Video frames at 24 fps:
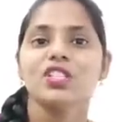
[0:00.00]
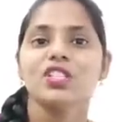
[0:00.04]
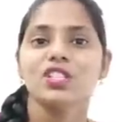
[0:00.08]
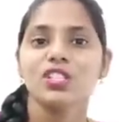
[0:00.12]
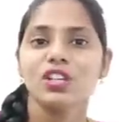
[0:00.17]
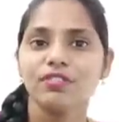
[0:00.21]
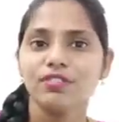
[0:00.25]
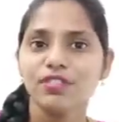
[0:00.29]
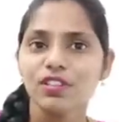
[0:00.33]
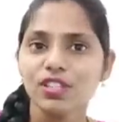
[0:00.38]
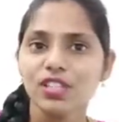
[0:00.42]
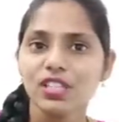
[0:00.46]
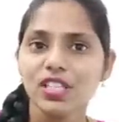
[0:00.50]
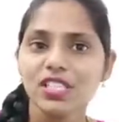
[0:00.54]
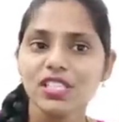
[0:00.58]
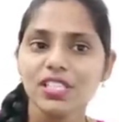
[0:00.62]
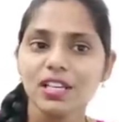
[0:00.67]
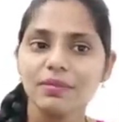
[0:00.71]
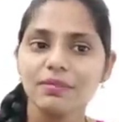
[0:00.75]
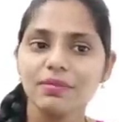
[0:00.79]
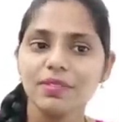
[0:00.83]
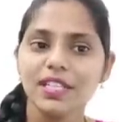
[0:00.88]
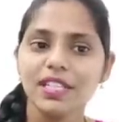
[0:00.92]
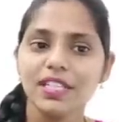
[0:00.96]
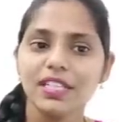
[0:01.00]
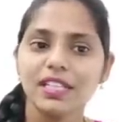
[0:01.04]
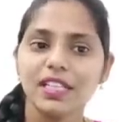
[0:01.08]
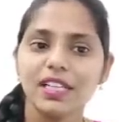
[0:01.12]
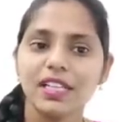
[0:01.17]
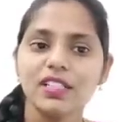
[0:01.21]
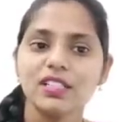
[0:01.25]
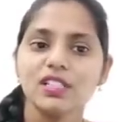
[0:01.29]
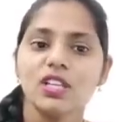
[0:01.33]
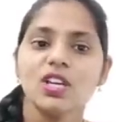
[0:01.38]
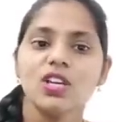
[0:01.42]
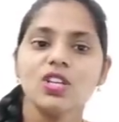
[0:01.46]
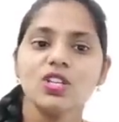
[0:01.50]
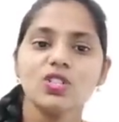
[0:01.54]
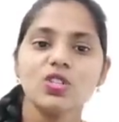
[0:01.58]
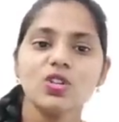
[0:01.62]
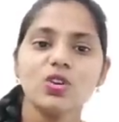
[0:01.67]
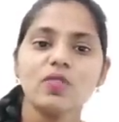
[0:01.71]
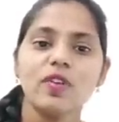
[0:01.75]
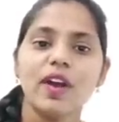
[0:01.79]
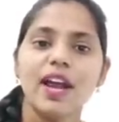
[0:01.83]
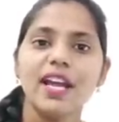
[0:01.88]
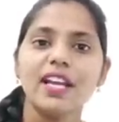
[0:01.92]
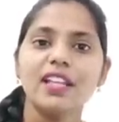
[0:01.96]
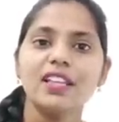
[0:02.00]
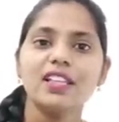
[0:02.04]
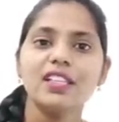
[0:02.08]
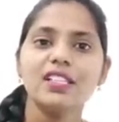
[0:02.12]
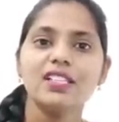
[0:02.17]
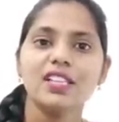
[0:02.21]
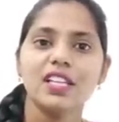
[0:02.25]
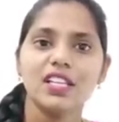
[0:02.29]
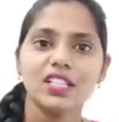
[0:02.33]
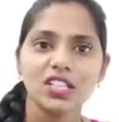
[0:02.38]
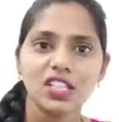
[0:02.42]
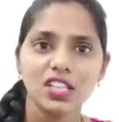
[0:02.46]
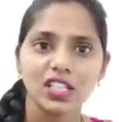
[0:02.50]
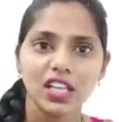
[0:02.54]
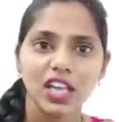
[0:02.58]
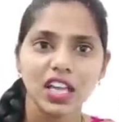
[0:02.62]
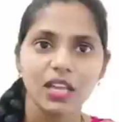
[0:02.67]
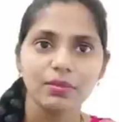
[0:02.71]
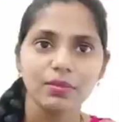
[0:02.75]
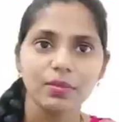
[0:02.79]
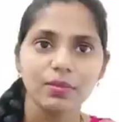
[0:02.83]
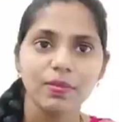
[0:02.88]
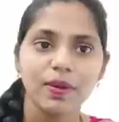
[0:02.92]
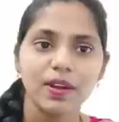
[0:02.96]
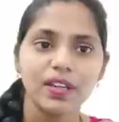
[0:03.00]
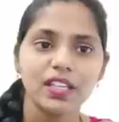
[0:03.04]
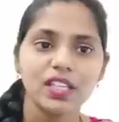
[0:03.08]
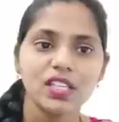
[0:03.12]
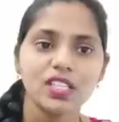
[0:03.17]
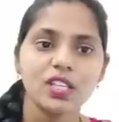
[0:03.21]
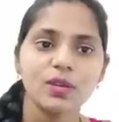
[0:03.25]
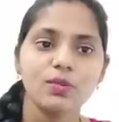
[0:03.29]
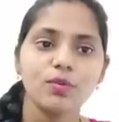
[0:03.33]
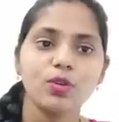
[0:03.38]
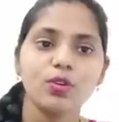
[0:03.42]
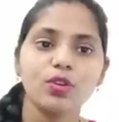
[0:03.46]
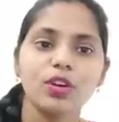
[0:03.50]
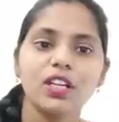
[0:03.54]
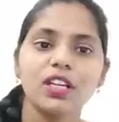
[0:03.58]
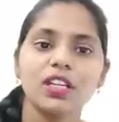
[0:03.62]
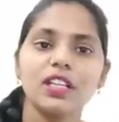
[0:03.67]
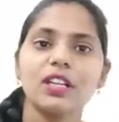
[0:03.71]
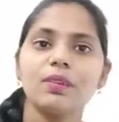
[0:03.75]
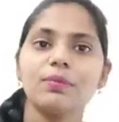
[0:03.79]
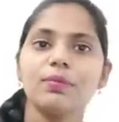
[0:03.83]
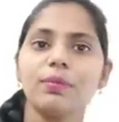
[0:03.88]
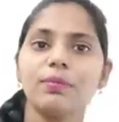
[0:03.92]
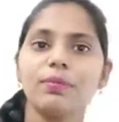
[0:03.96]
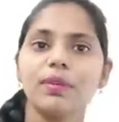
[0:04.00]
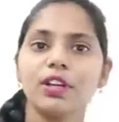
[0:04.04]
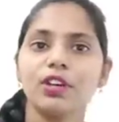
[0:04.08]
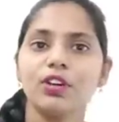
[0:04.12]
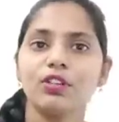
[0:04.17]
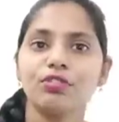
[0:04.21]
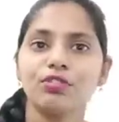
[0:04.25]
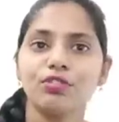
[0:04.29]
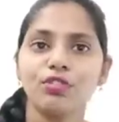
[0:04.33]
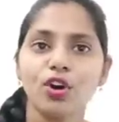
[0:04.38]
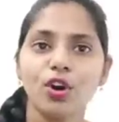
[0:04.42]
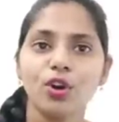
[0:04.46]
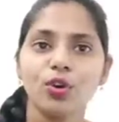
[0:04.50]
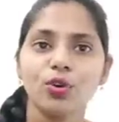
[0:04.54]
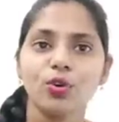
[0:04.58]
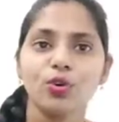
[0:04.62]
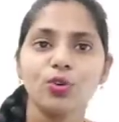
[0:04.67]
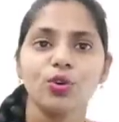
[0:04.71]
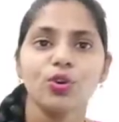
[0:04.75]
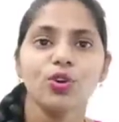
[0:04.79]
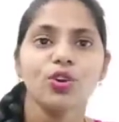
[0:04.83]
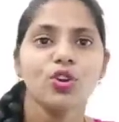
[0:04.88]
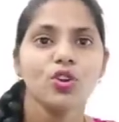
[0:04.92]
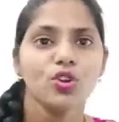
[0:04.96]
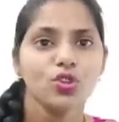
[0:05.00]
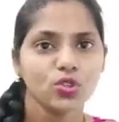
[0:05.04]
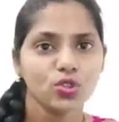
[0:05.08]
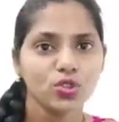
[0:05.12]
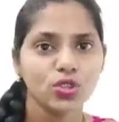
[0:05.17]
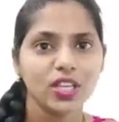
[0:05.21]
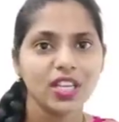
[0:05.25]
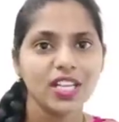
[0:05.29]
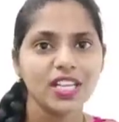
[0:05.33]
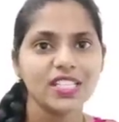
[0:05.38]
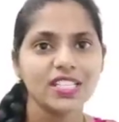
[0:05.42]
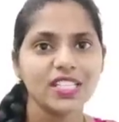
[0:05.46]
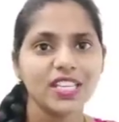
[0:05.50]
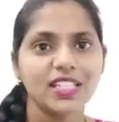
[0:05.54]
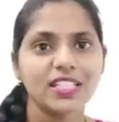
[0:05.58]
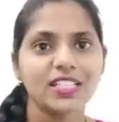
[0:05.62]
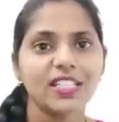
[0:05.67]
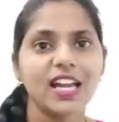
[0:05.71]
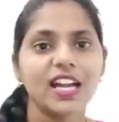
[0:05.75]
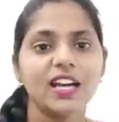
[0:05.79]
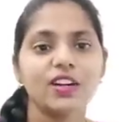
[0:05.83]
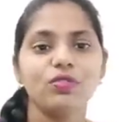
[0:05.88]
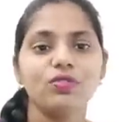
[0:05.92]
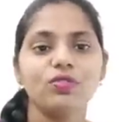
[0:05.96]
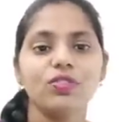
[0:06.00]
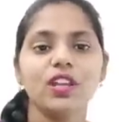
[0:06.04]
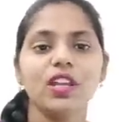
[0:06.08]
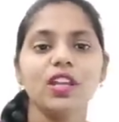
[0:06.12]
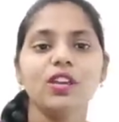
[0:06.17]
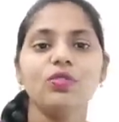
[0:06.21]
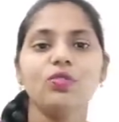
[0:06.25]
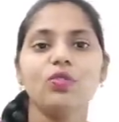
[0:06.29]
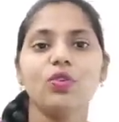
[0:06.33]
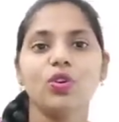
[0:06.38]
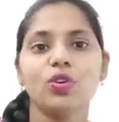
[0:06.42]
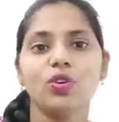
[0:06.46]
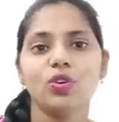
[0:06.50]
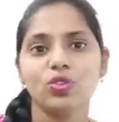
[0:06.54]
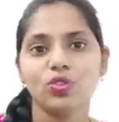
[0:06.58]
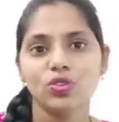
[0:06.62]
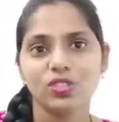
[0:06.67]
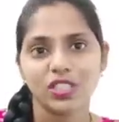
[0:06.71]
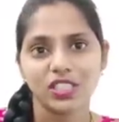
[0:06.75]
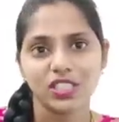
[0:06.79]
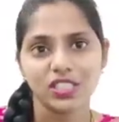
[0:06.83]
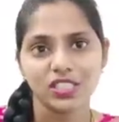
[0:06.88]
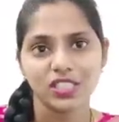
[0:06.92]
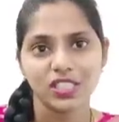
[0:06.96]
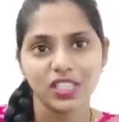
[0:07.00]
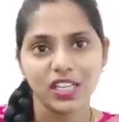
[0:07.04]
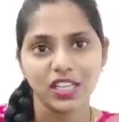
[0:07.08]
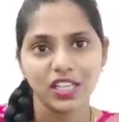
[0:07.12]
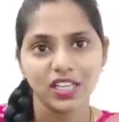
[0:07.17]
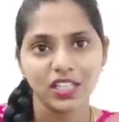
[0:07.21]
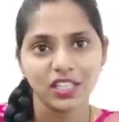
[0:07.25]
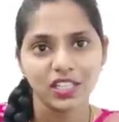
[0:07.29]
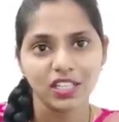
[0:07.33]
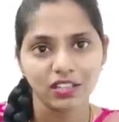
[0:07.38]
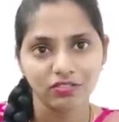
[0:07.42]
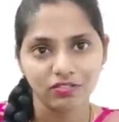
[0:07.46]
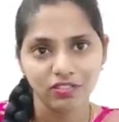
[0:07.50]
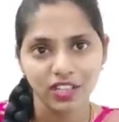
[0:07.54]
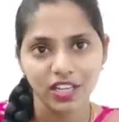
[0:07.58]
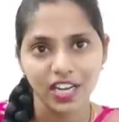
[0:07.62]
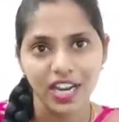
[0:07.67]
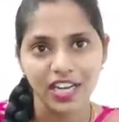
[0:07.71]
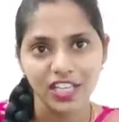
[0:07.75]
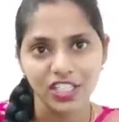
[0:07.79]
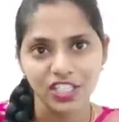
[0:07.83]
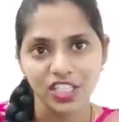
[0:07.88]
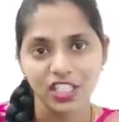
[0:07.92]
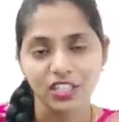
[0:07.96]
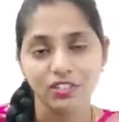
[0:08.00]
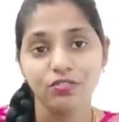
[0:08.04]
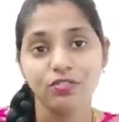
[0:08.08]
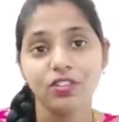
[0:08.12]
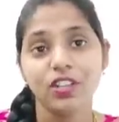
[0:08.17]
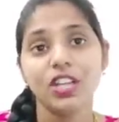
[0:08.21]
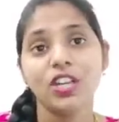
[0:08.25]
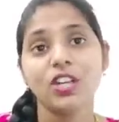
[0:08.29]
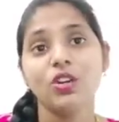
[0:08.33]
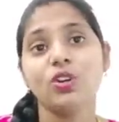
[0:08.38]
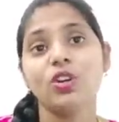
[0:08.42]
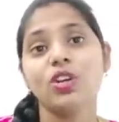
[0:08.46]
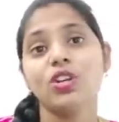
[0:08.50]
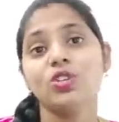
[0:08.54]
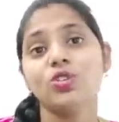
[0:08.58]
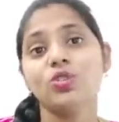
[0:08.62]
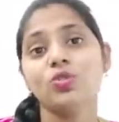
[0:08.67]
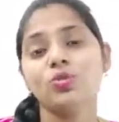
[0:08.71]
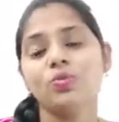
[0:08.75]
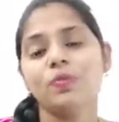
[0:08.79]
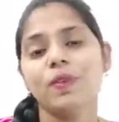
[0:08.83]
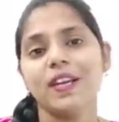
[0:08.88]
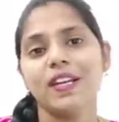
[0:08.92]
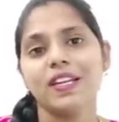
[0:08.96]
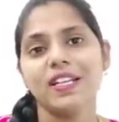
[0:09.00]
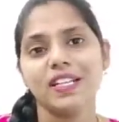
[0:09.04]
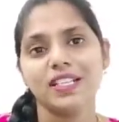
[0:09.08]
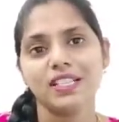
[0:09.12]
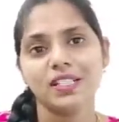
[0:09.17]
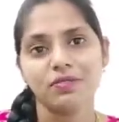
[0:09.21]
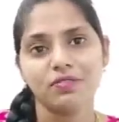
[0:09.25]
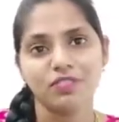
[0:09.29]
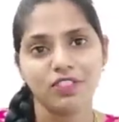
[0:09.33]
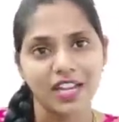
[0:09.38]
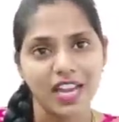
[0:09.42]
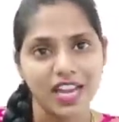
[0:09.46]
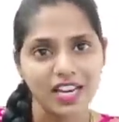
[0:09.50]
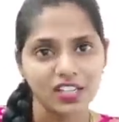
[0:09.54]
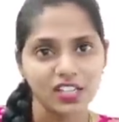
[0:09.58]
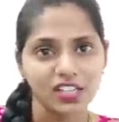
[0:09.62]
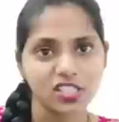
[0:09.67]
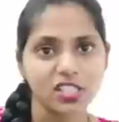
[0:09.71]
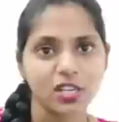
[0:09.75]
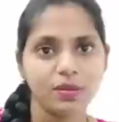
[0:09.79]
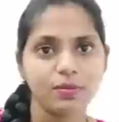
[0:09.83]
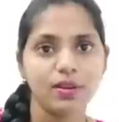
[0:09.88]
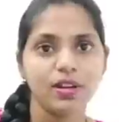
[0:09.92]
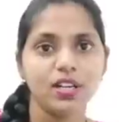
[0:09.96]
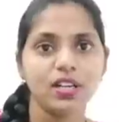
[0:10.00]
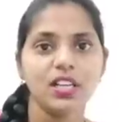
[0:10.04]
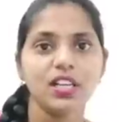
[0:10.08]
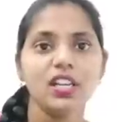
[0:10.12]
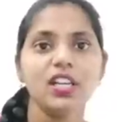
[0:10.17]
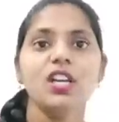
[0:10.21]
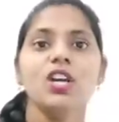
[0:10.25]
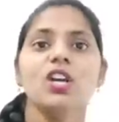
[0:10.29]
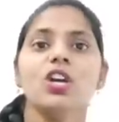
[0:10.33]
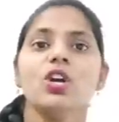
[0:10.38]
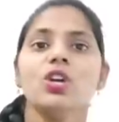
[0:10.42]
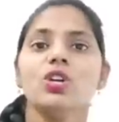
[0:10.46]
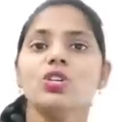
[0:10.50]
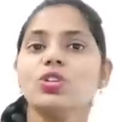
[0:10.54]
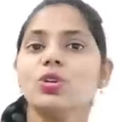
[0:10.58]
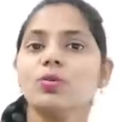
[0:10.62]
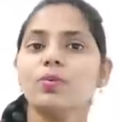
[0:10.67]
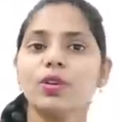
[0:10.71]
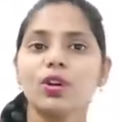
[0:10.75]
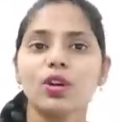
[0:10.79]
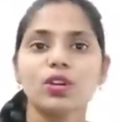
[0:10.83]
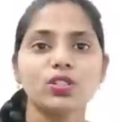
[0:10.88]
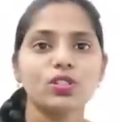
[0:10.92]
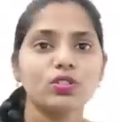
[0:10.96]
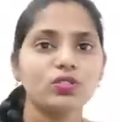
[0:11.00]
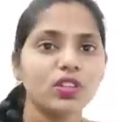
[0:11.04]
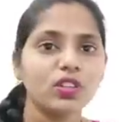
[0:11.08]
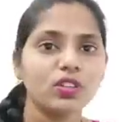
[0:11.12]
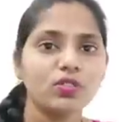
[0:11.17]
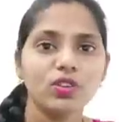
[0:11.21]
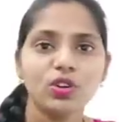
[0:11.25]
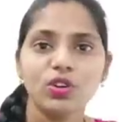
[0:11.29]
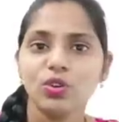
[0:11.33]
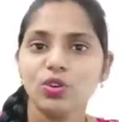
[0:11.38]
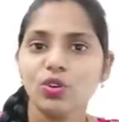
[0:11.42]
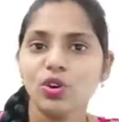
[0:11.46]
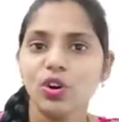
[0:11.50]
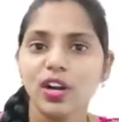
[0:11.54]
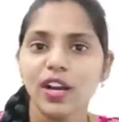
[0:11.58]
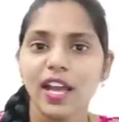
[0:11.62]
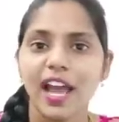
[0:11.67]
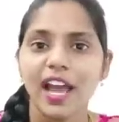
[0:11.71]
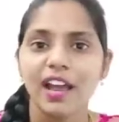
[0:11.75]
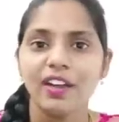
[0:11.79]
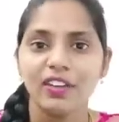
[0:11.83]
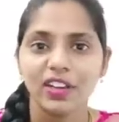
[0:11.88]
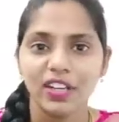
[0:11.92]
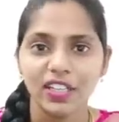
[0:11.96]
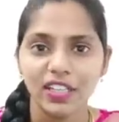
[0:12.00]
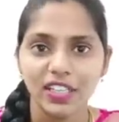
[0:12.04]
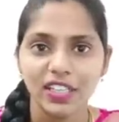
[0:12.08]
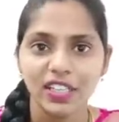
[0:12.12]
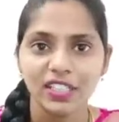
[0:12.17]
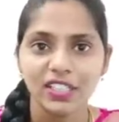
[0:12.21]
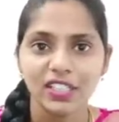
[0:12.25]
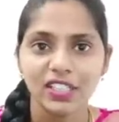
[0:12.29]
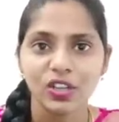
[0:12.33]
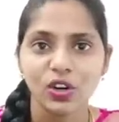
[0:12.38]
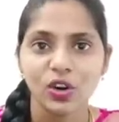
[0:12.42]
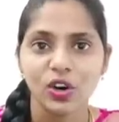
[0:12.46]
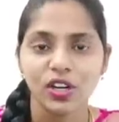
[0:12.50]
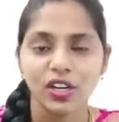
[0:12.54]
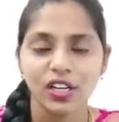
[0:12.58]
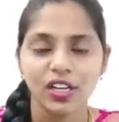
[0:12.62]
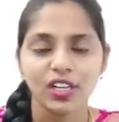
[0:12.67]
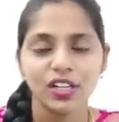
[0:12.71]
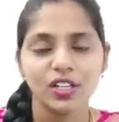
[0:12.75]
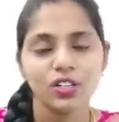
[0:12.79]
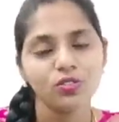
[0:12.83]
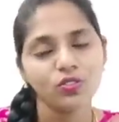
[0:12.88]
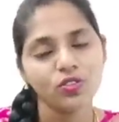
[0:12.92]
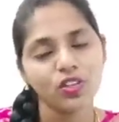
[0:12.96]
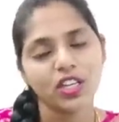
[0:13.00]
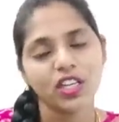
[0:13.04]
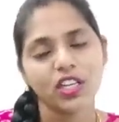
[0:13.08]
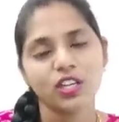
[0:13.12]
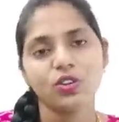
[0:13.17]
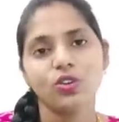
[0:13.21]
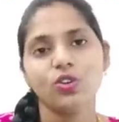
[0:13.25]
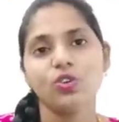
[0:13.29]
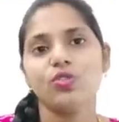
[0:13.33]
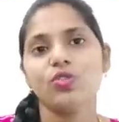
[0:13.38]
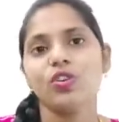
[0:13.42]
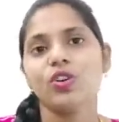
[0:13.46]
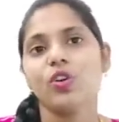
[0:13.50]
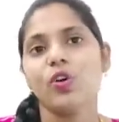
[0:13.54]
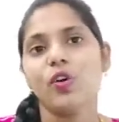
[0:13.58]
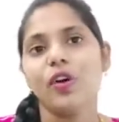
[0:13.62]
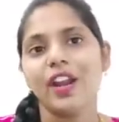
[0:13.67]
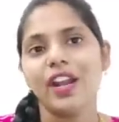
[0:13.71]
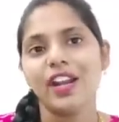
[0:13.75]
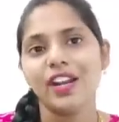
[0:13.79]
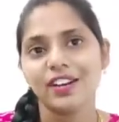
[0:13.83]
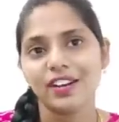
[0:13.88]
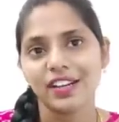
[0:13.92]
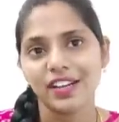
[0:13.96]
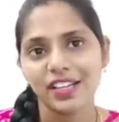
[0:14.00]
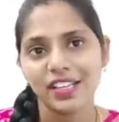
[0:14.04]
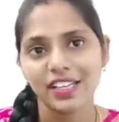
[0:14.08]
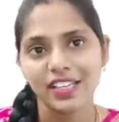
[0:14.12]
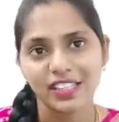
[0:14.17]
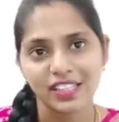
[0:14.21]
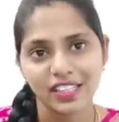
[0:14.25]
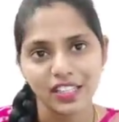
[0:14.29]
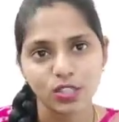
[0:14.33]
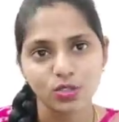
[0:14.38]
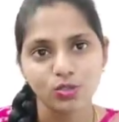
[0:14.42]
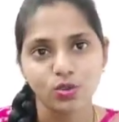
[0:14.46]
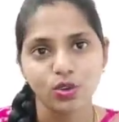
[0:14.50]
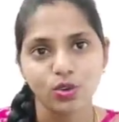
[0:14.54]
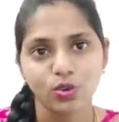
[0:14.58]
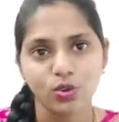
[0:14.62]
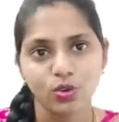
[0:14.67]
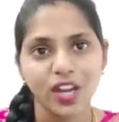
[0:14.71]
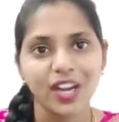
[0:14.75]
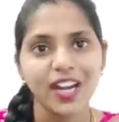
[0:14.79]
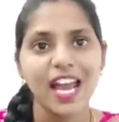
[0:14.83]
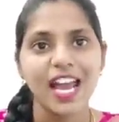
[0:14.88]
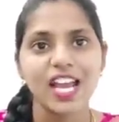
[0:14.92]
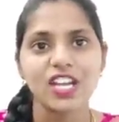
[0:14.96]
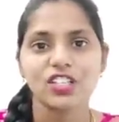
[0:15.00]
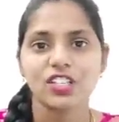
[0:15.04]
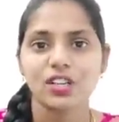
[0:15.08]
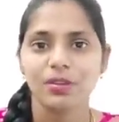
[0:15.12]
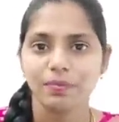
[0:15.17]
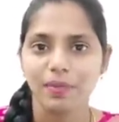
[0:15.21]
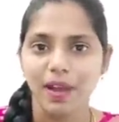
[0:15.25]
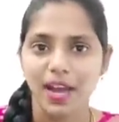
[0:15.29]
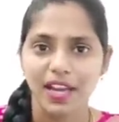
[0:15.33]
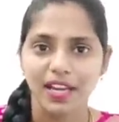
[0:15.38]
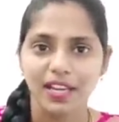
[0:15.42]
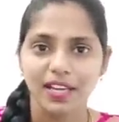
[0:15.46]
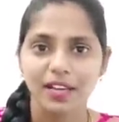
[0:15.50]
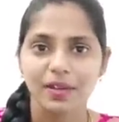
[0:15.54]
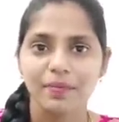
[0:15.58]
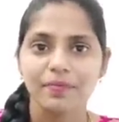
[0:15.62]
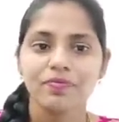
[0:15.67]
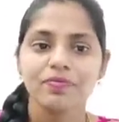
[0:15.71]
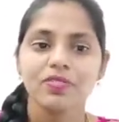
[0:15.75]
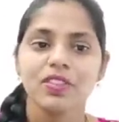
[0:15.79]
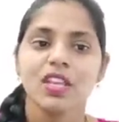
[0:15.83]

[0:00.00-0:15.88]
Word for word: so if you see some details so why this decision came up by this democratic republic of congo so they said that we want to sustain financially we need to maintain some financial stability so because of that we do not have any other alternative we can go for oil drilling in this virunga national park